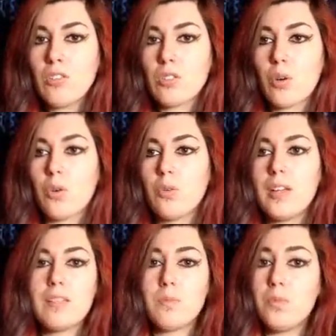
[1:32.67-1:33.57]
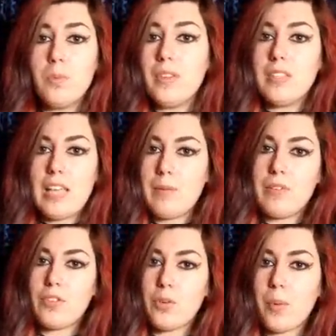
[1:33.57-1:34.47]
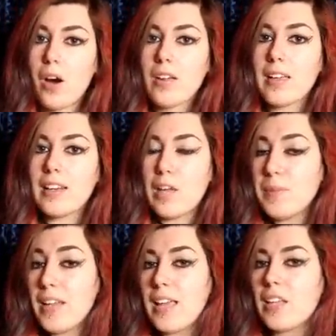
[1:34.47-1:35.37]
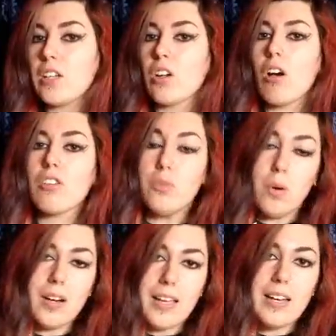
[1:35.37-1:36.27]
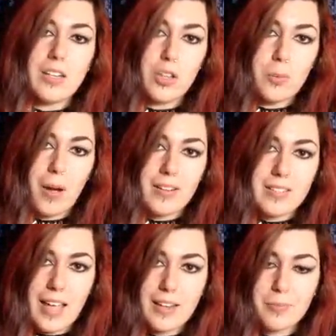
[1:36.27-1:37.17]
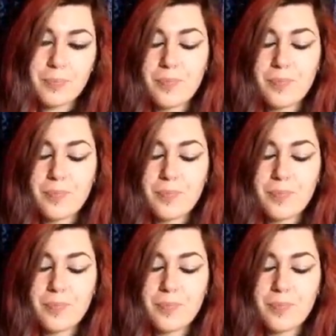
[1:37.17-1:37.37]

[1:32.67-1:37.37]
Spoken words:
So it would be the same if you're barking and imitating a dog. You want to get into their mindset.